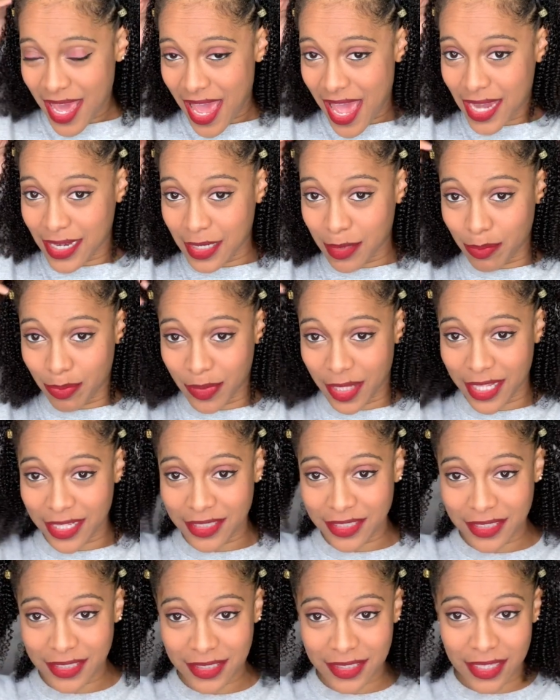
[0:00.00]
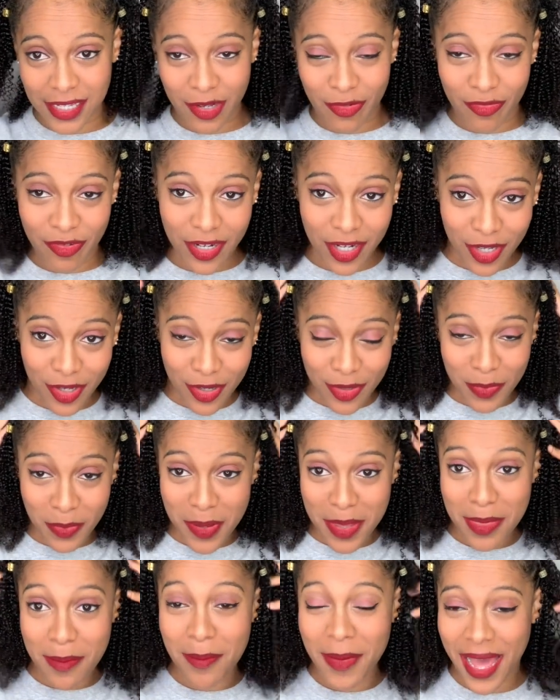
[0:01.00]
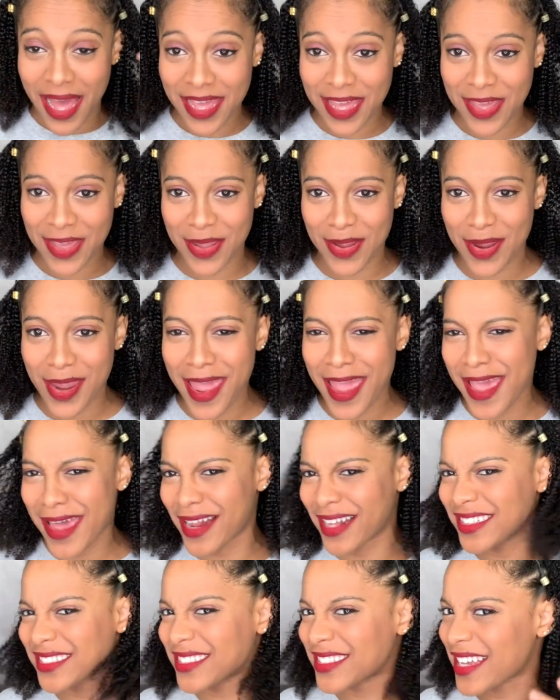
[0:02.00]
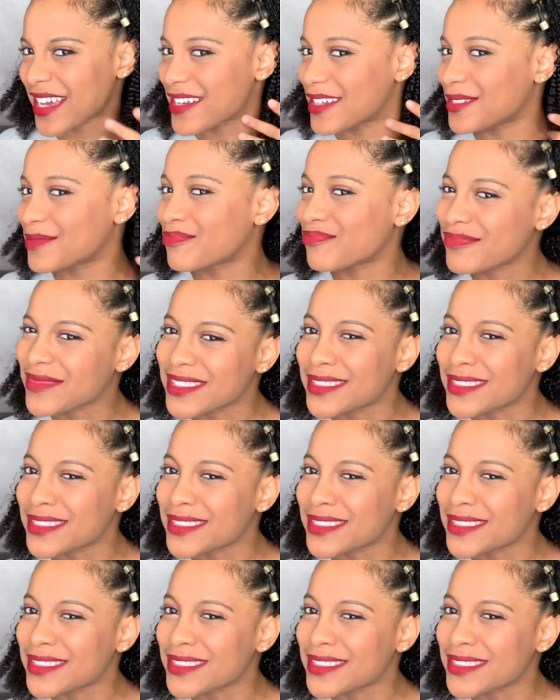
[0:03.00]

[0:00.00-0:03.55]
And it blends in really good with my hair, and I decided,